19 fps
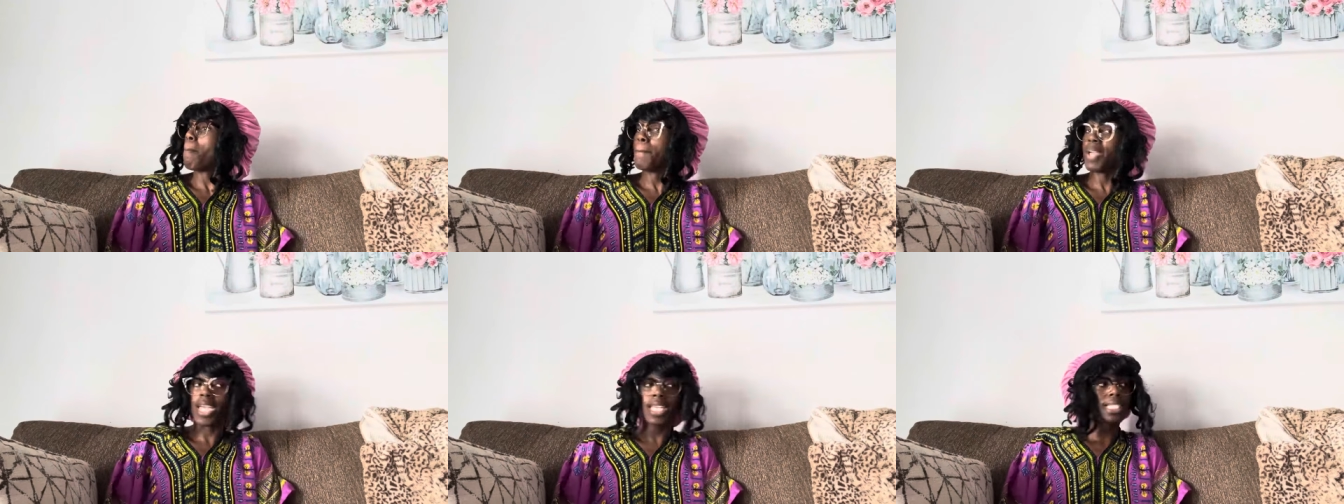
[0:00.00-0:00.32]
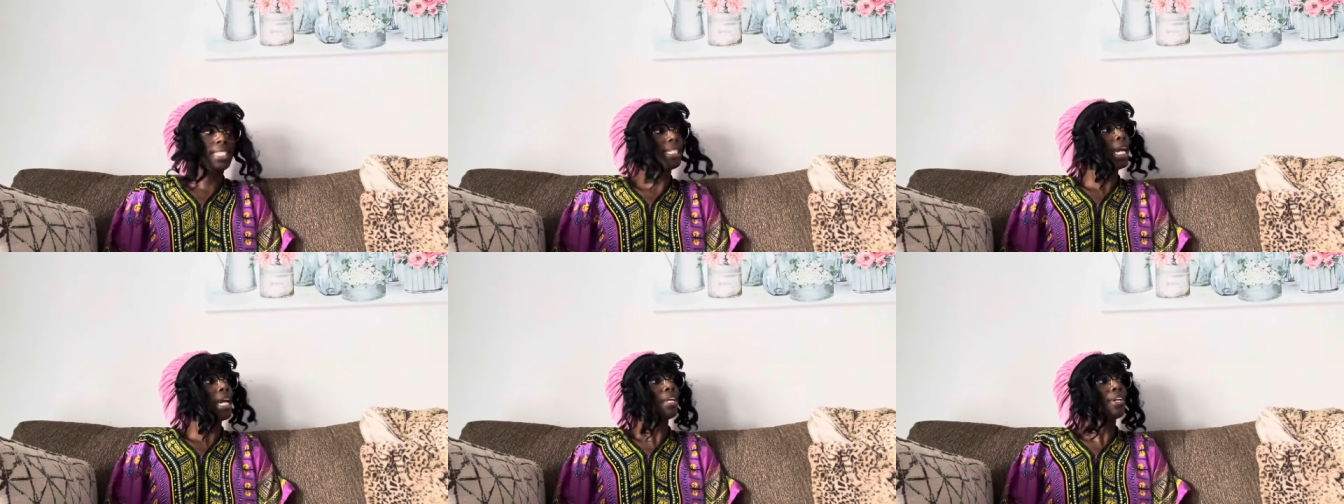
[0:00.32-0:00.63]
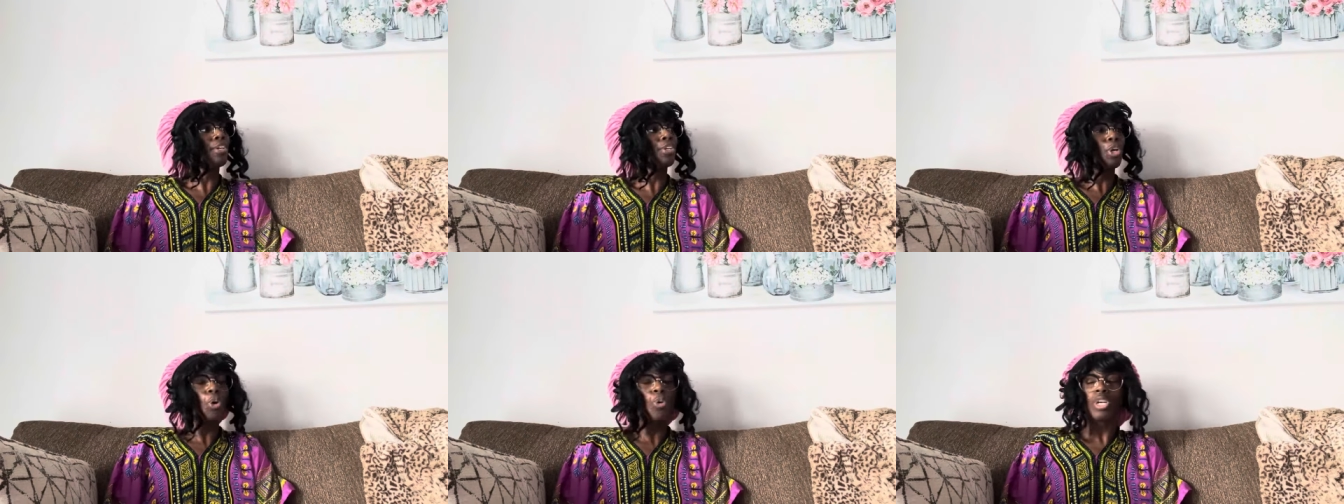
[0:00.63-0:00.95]
best thing
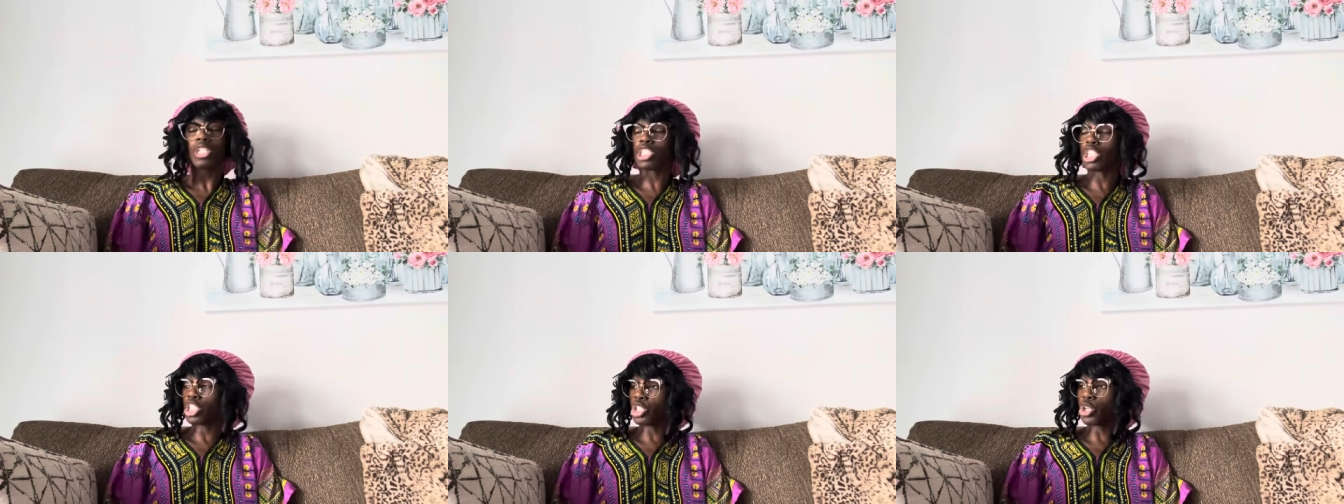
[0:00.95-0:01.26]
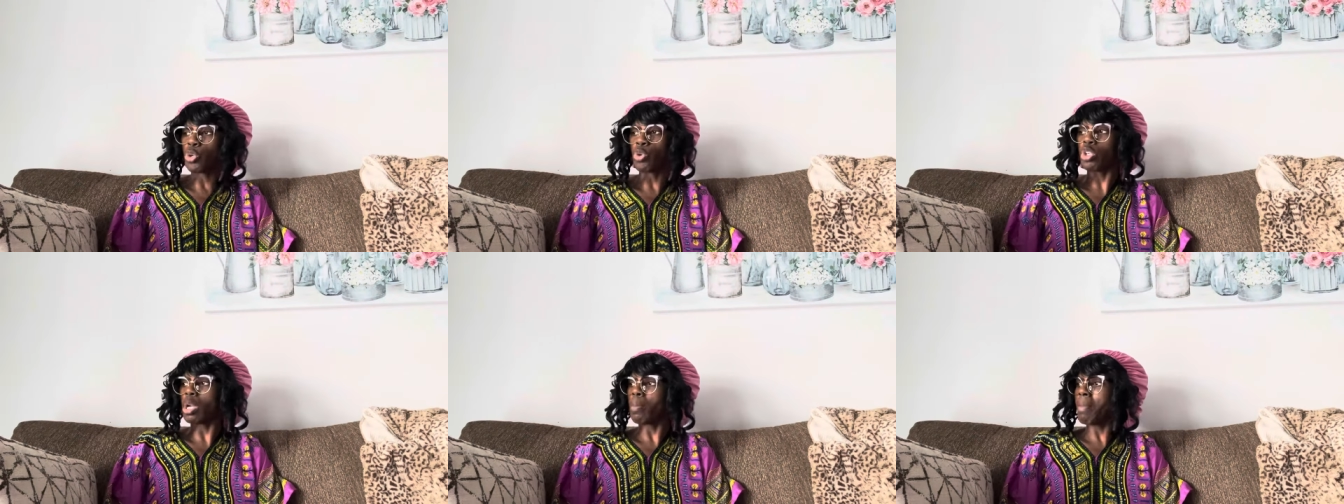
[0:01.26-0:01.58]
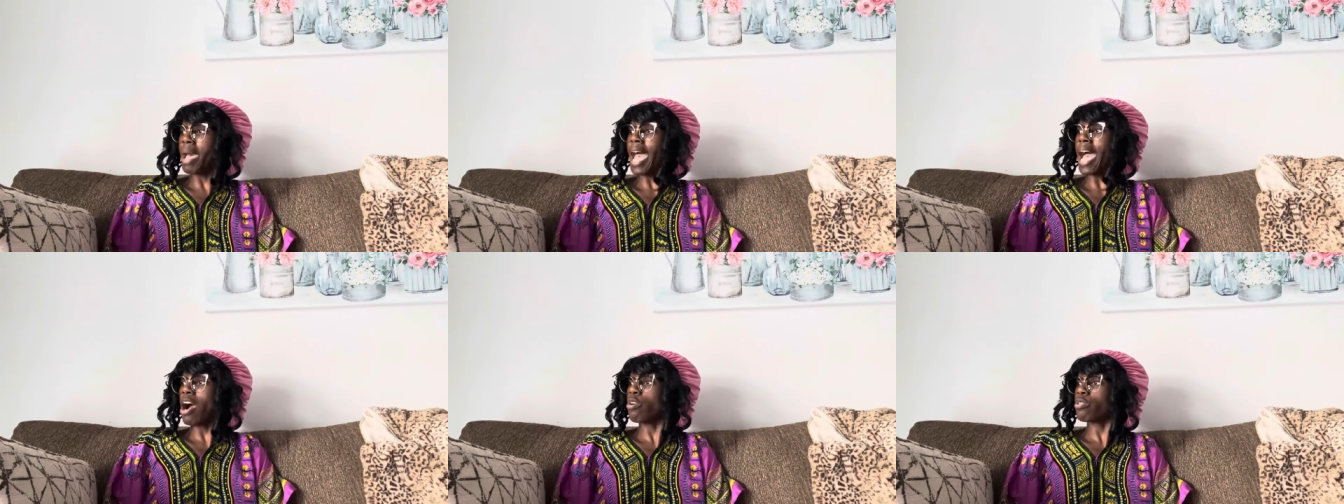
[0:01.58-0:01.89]
to do is to tune them
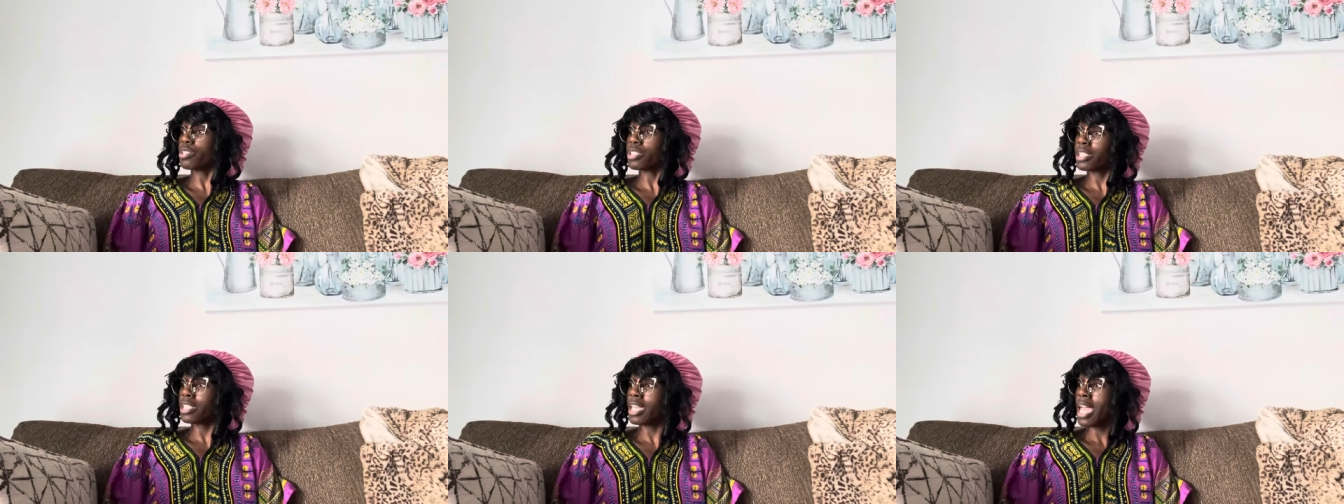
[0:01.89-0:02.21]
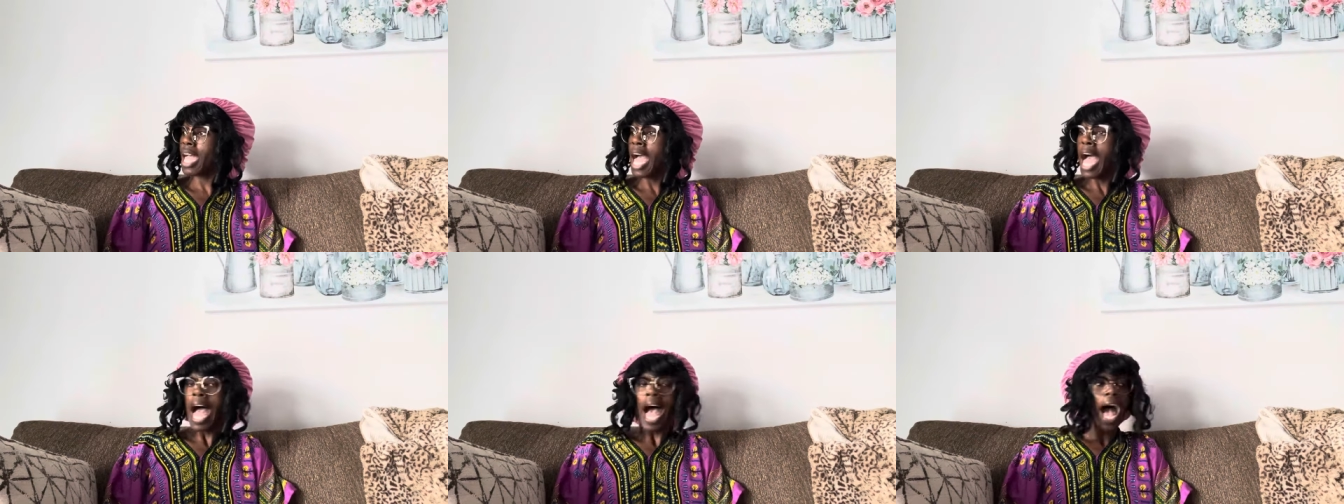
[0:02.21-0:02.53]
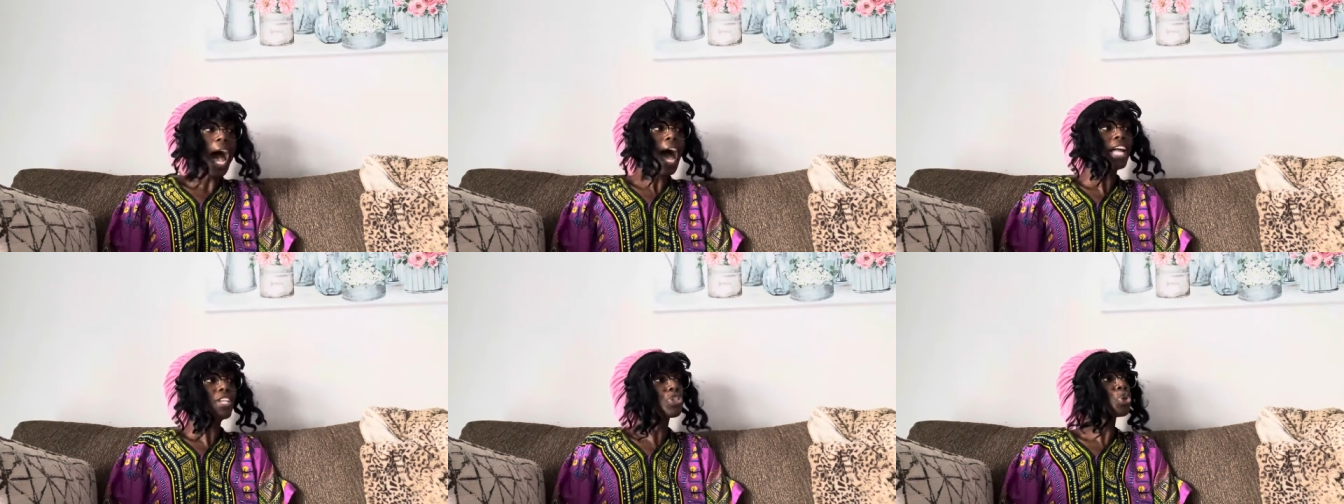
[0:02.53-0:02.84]
out.
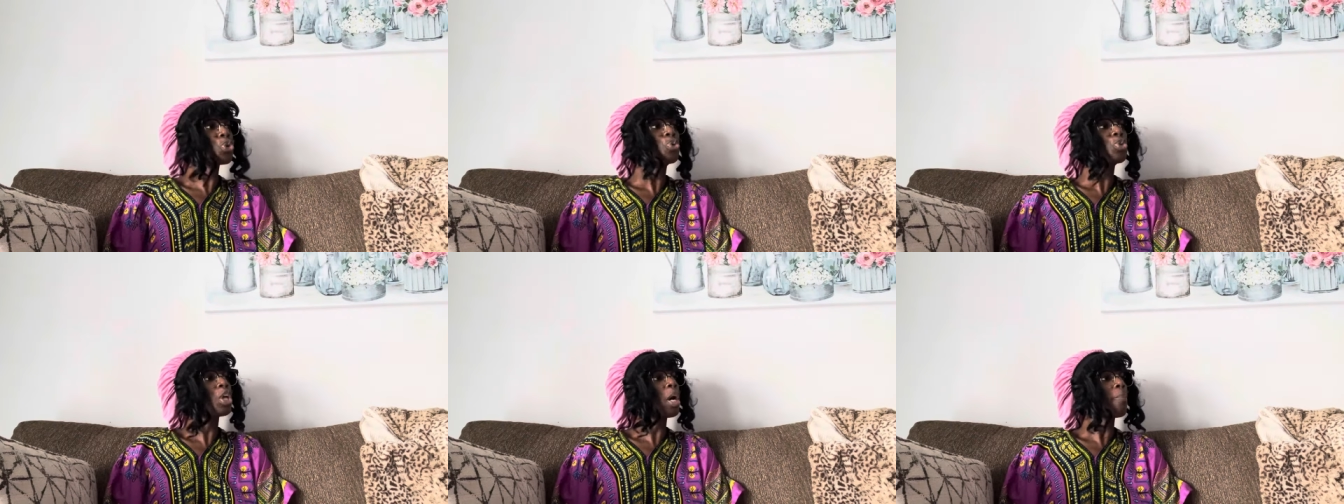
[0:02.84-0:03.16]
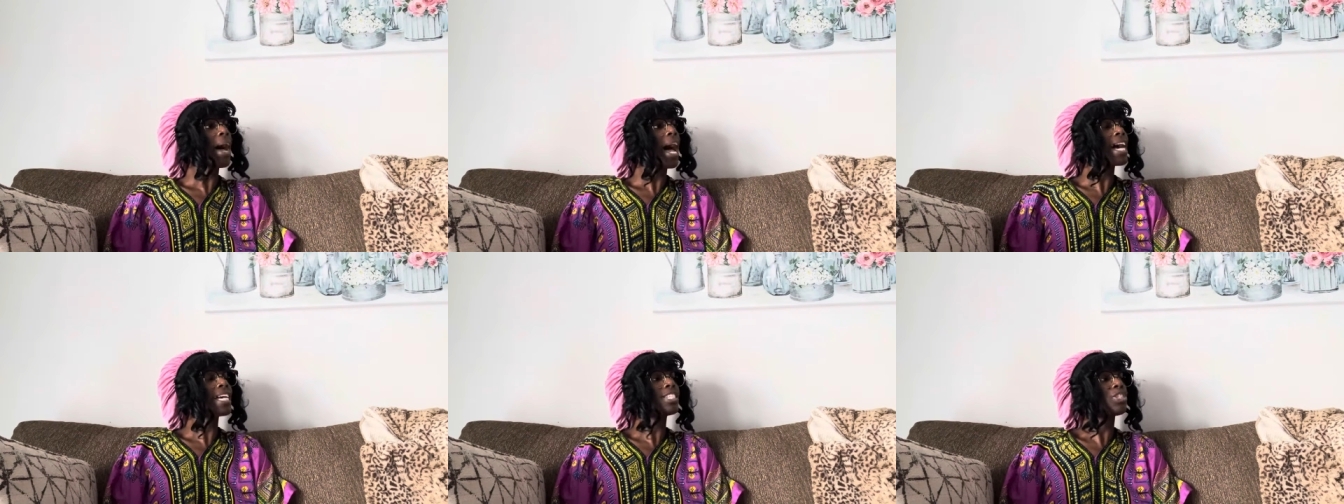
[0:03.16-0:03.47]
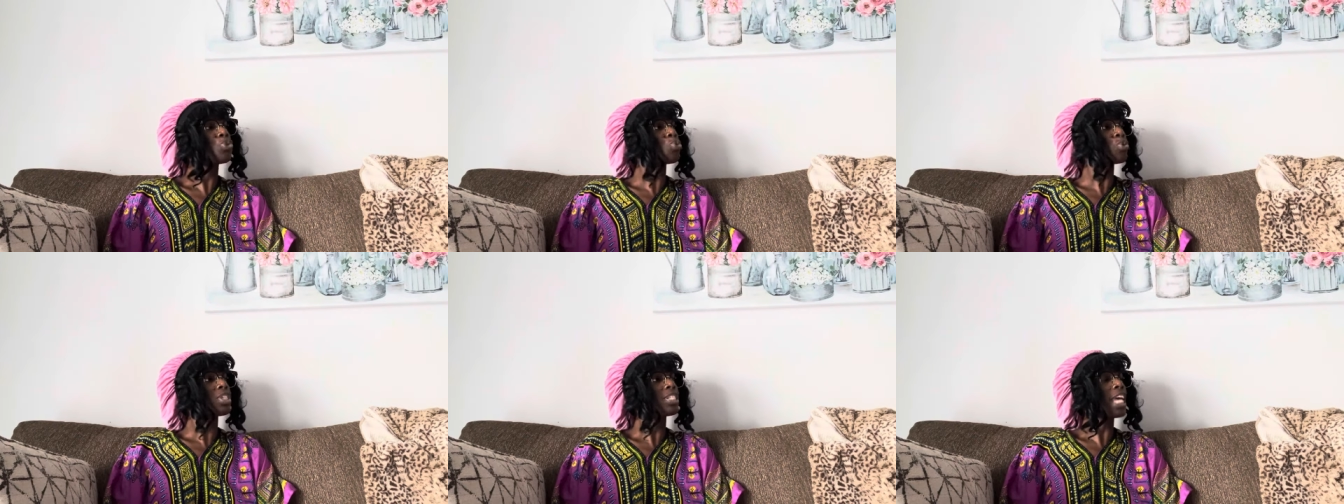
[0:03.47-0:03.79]
I tuned them out as
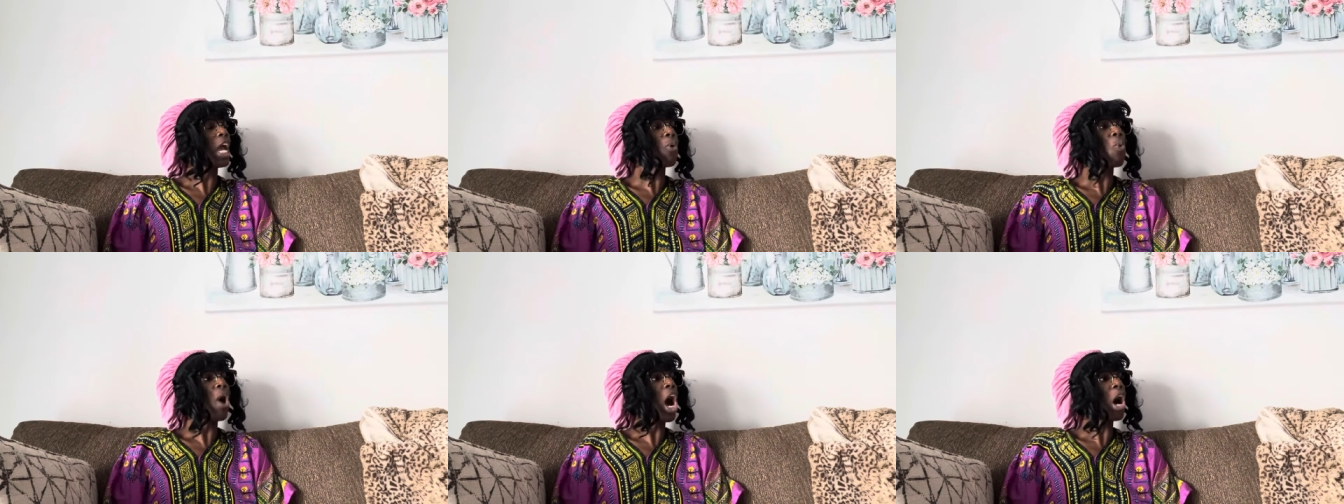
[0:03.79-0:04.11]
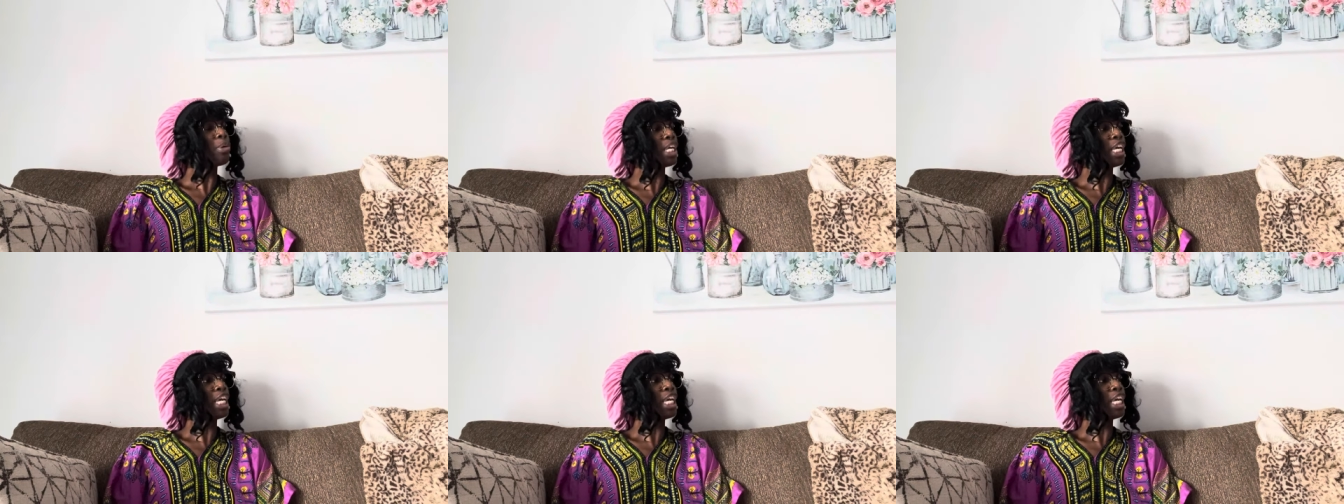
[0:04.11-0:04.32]
soon as they walked